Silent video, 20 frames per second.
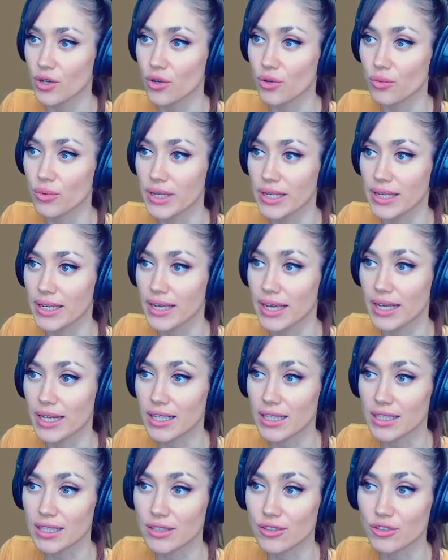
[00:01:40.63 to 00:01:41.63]
we
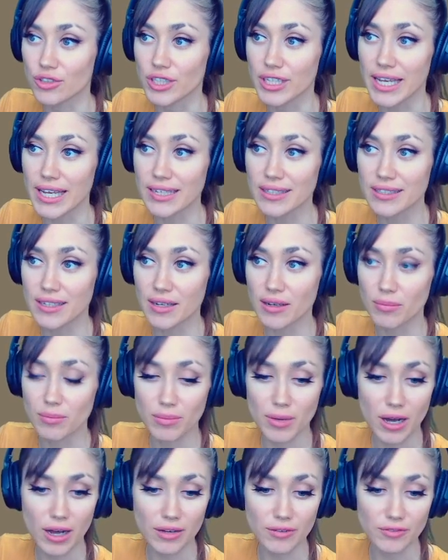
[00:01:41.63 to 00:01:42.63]
create
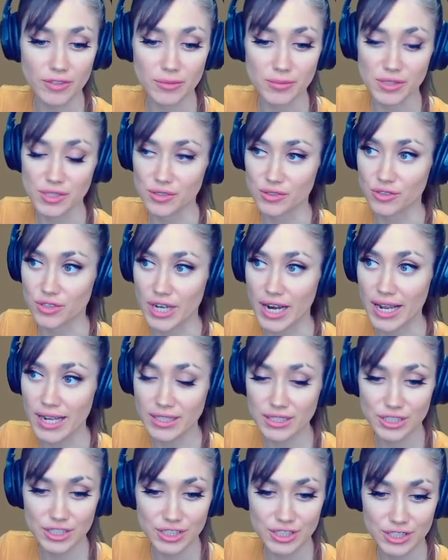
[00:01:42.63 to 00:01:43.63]
bot from
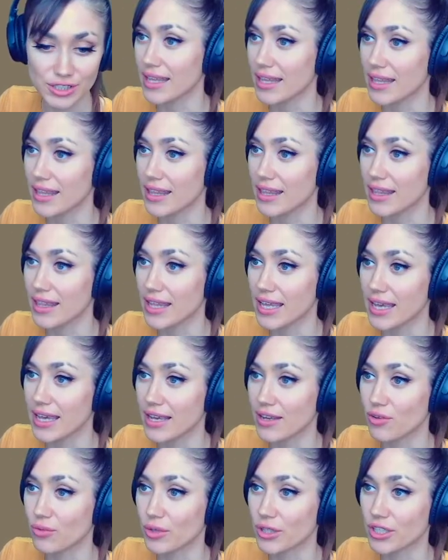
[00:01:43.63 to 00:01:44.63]
scratch,
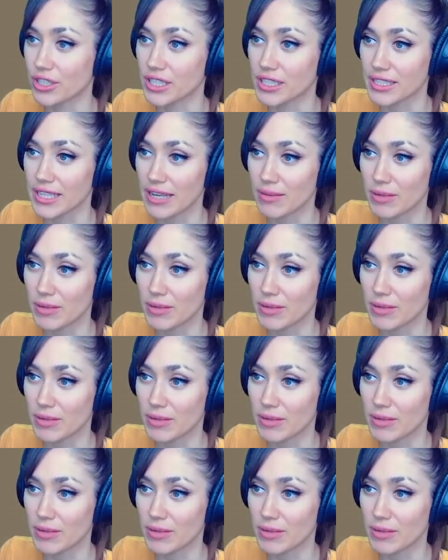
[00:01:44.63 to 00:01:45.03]
then we're going to name